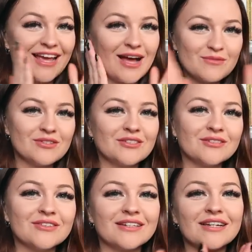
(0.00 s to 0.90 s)
absolutely in
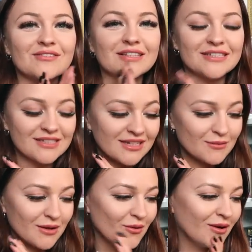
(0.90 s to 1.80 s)
love with. I'm really excited
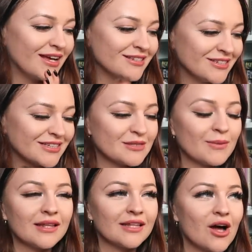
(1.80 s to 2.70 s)
about. We actually
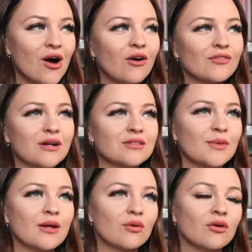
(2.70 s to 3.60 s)
spent like half an hour
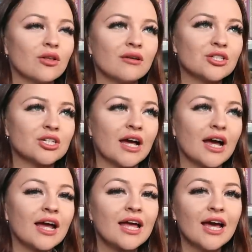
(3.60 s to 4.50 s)
debating what color I should get,